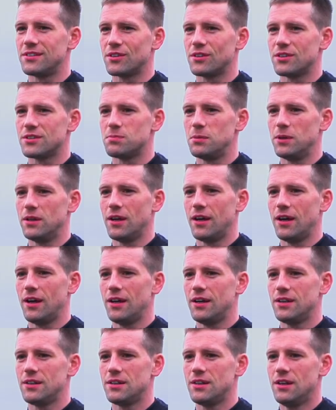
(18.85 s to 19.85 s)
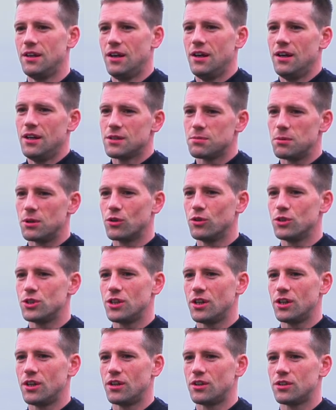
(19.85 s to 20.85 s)
Look, it's been a good
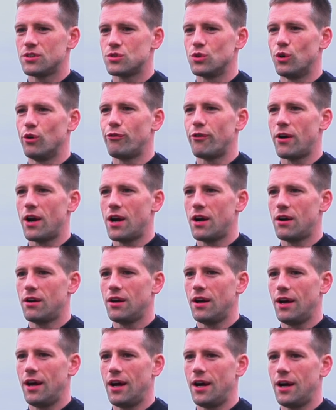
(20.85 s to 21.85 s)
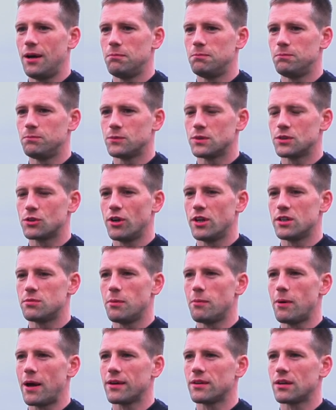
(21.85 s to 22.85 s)
year so far. Great to
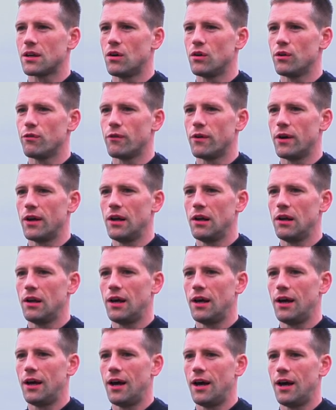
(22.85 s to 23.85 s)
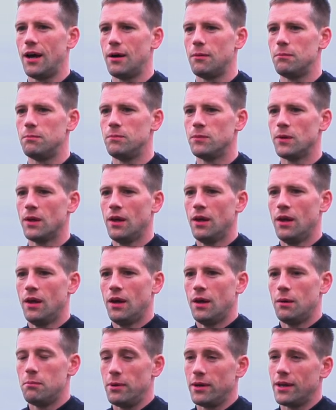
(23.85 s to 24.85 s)
be back in the county final.
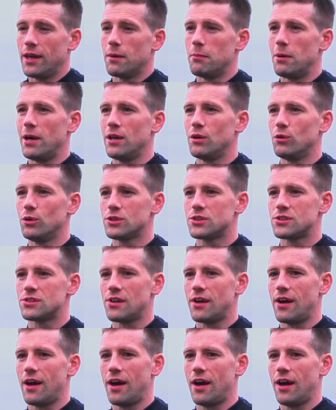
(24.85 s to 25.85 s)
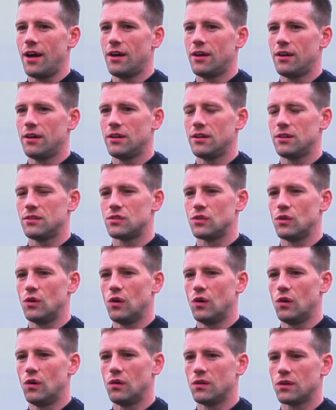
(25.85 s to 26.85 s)
Big game ahead of us,
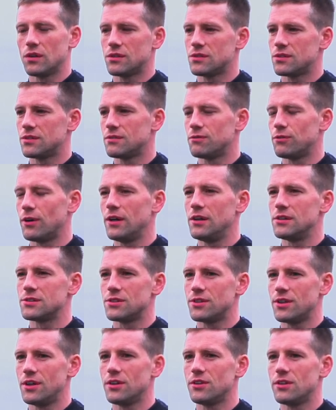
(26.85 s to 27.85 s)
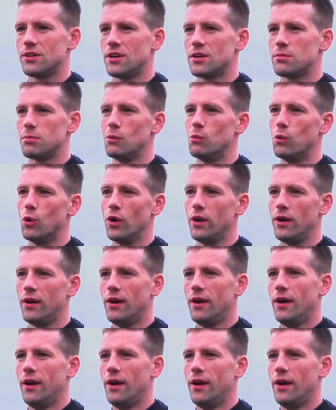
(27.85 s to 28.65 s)
so the finals are there. They're there to be won.